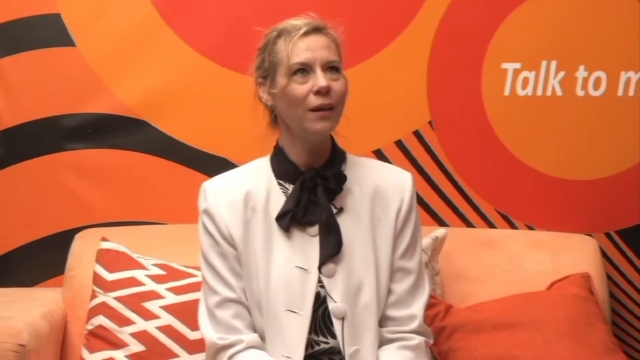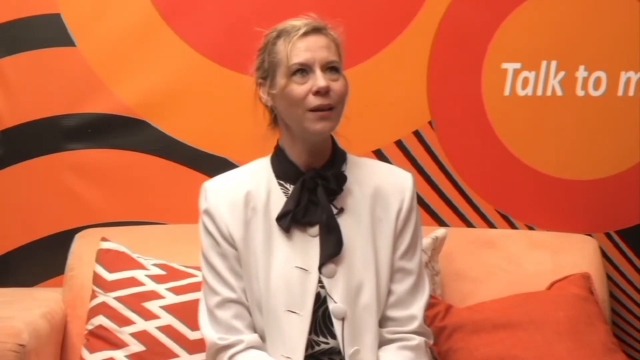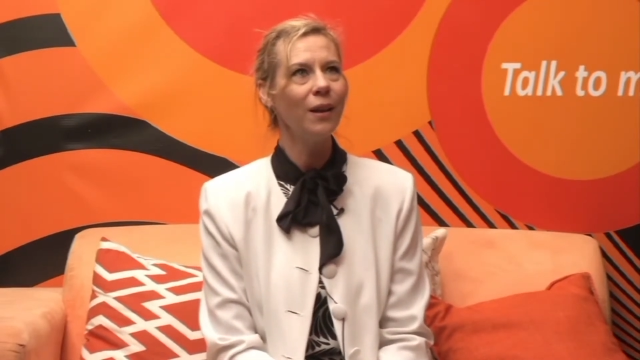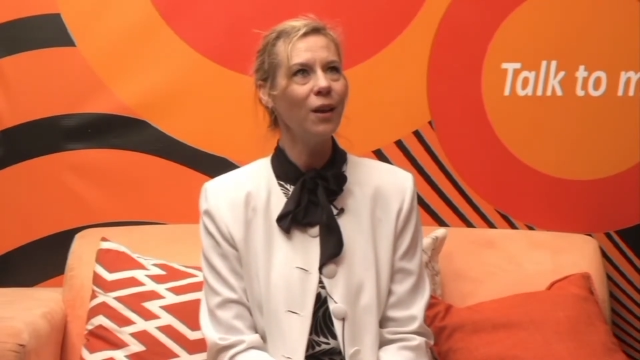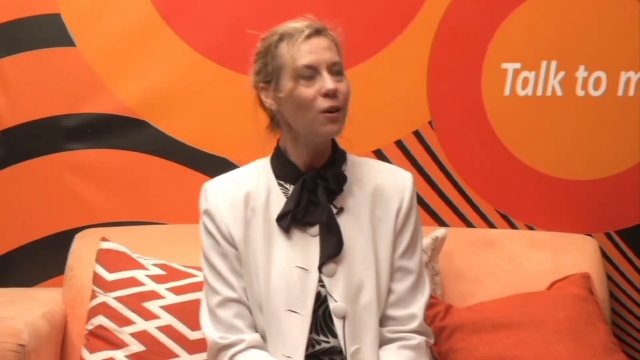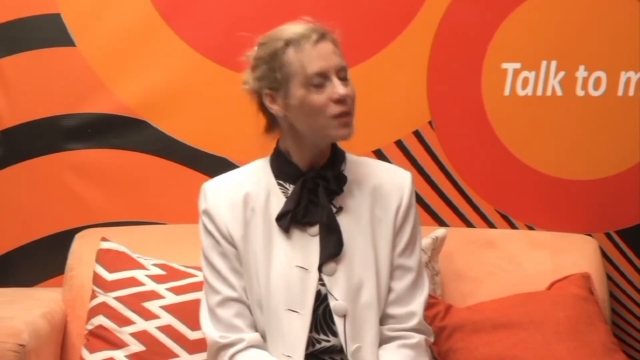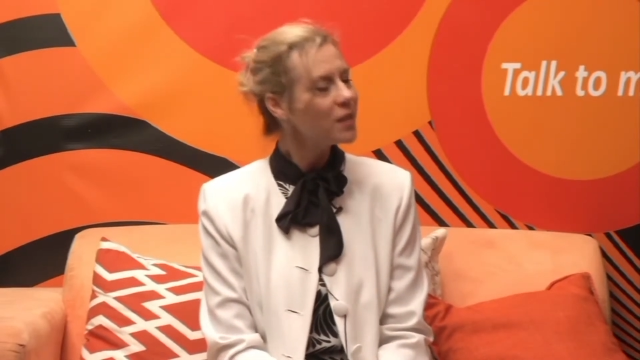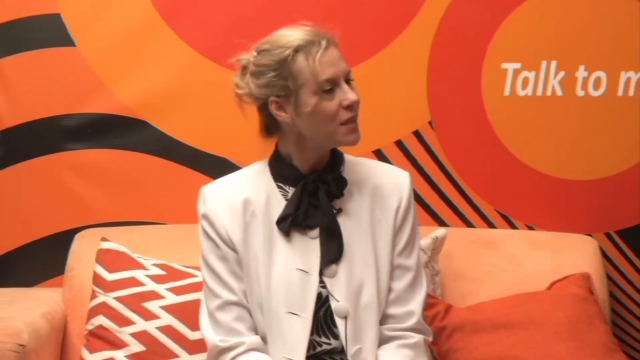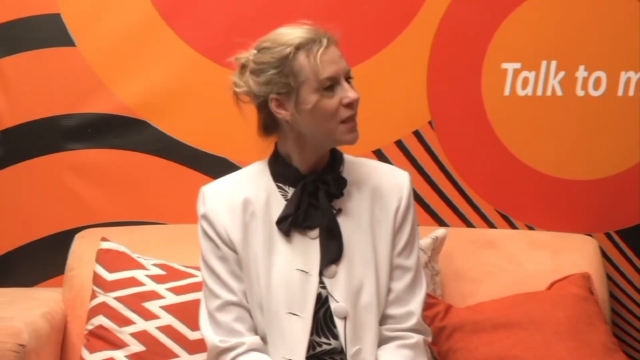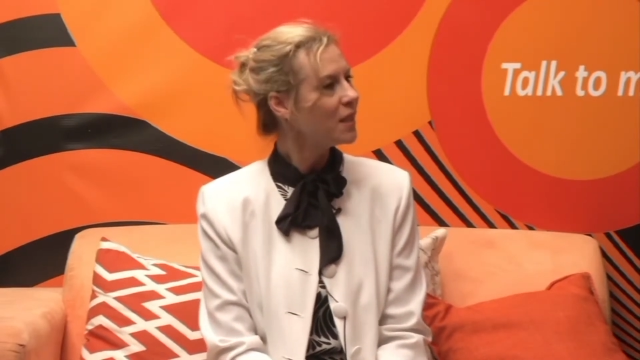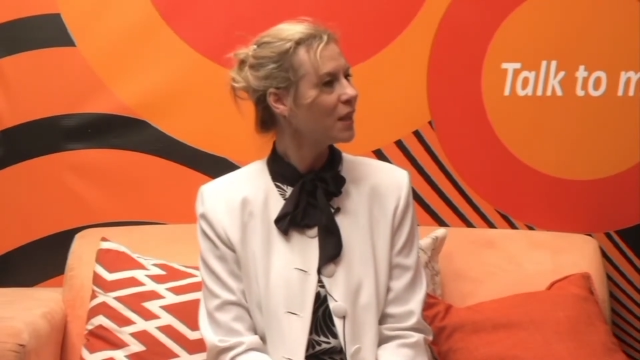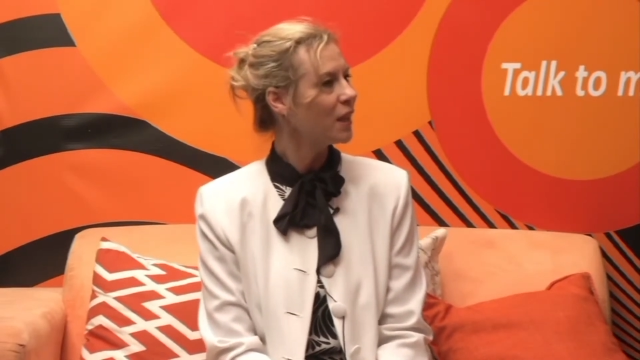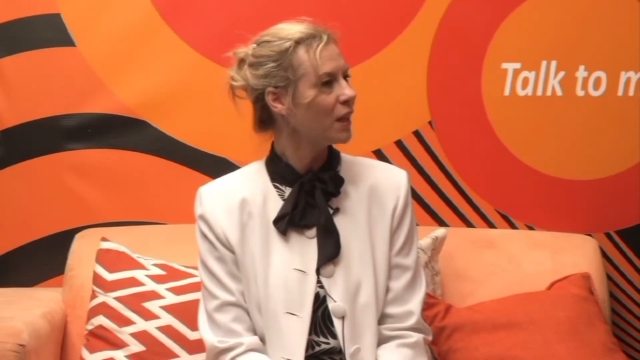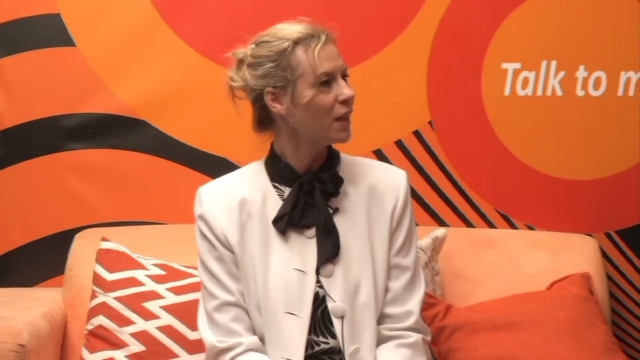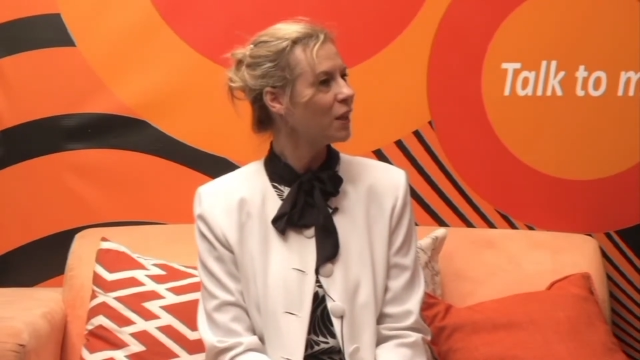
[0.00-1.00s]
Last
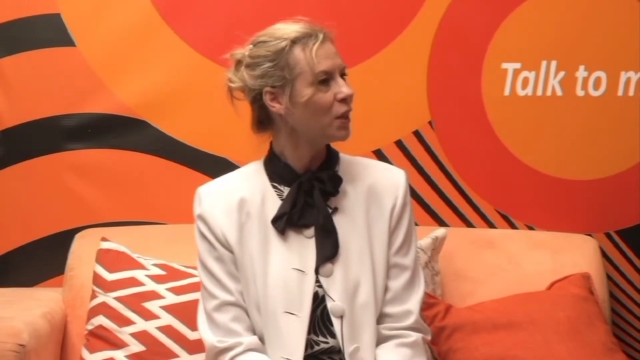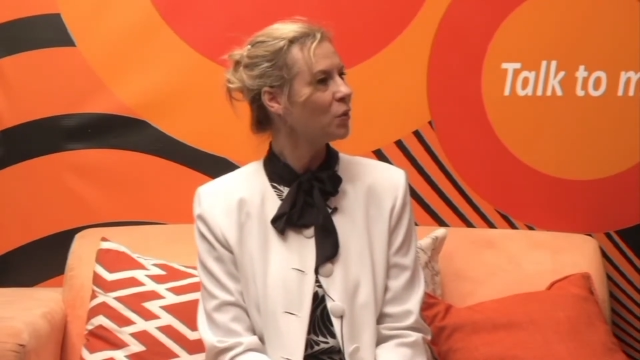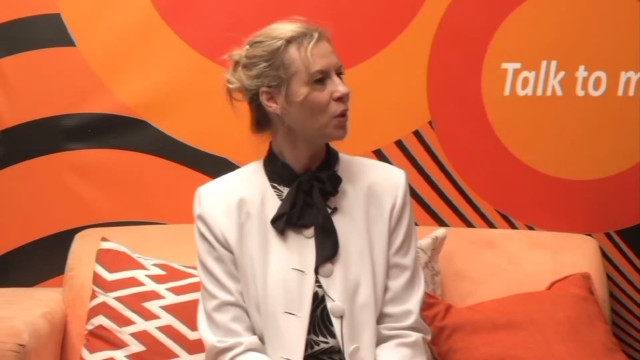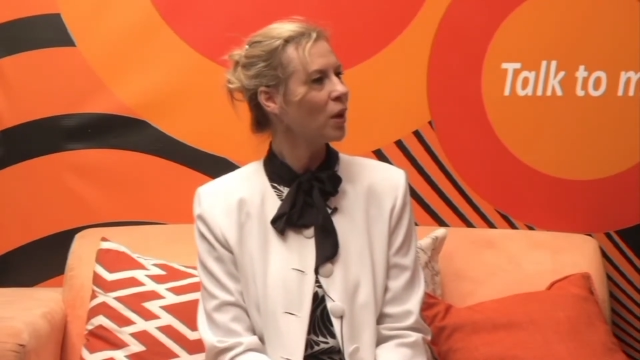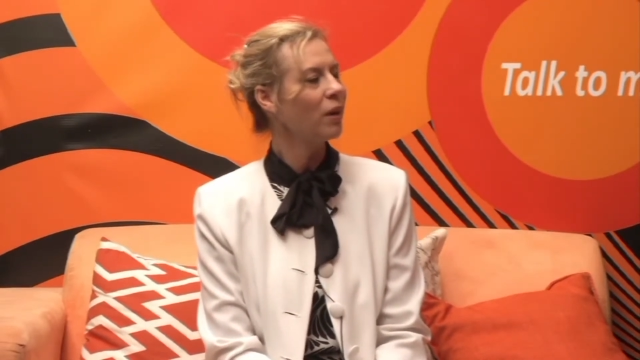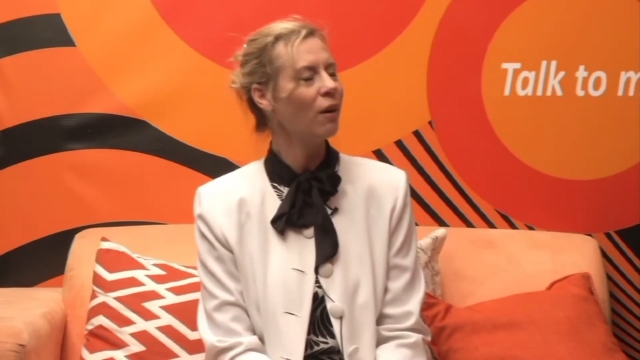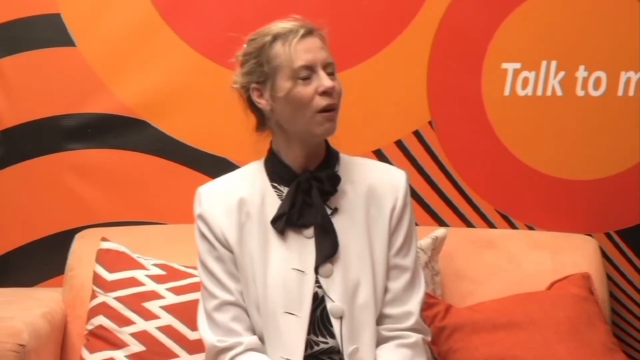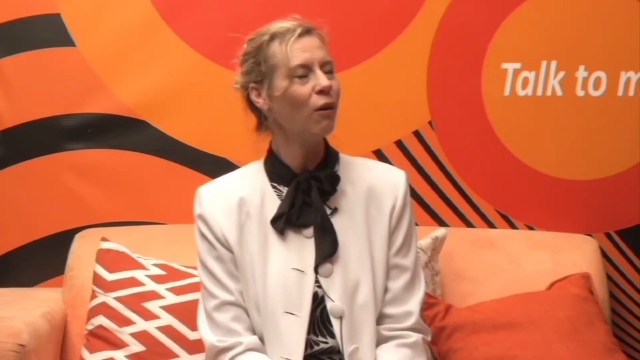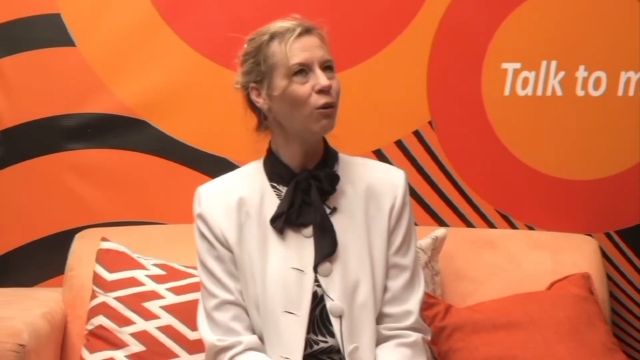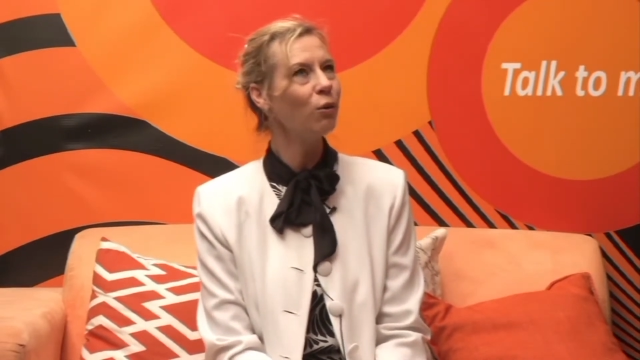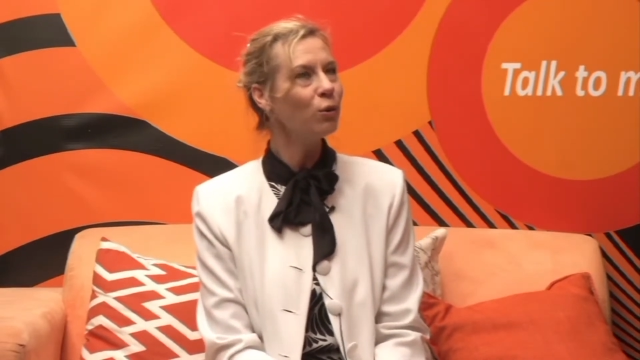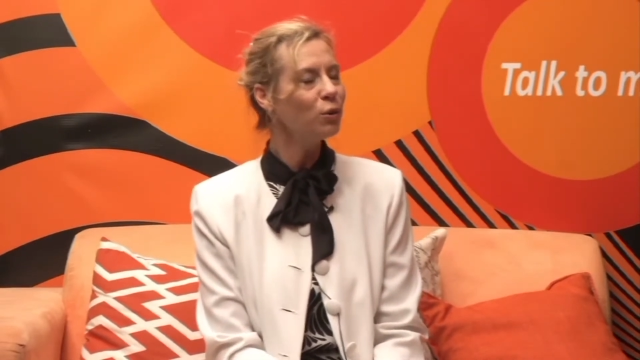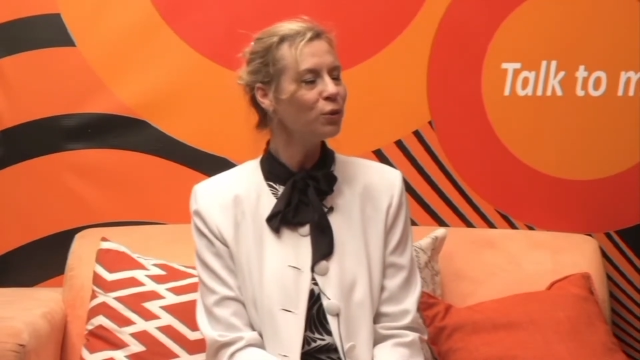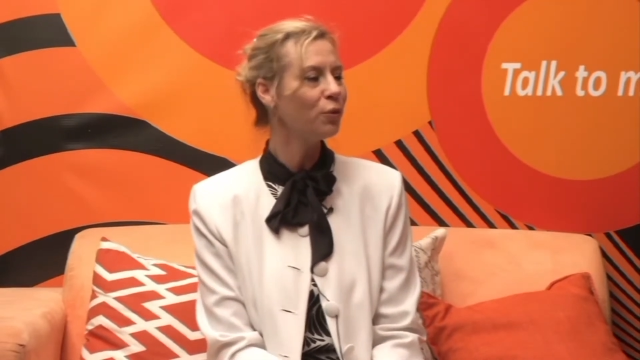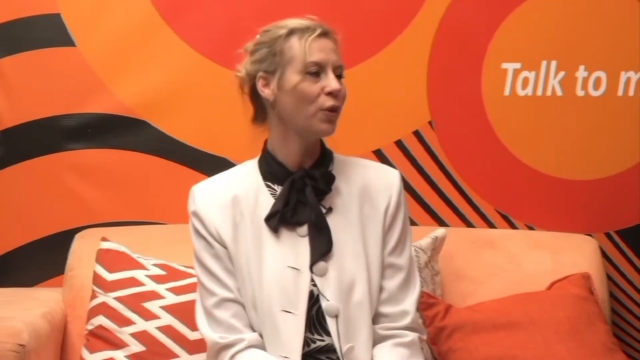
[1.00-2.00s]
year, an
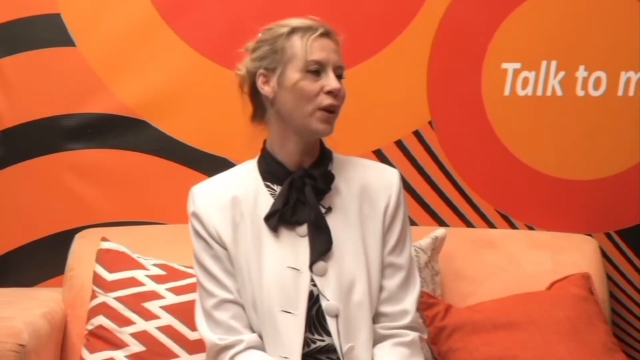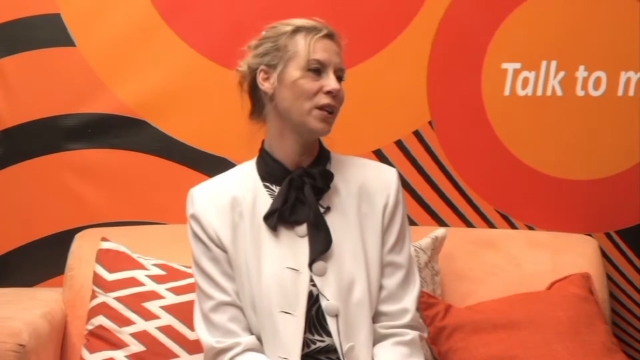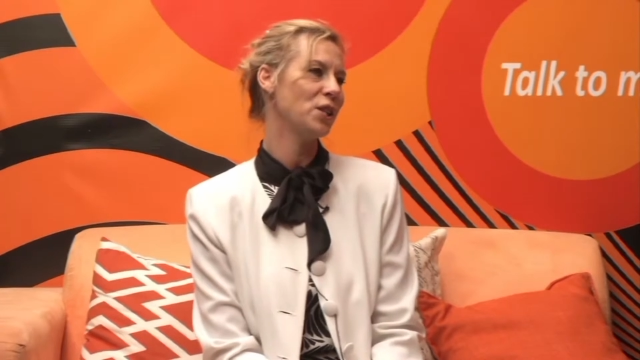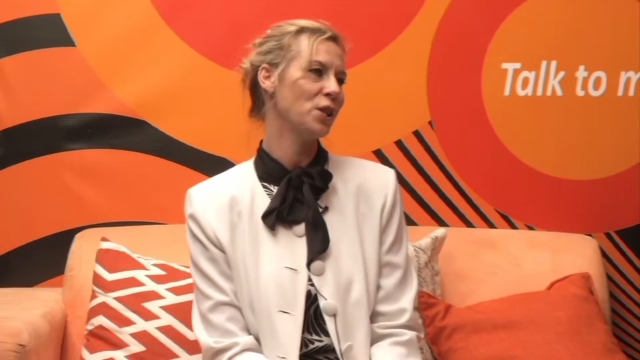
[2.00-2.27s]
old friend,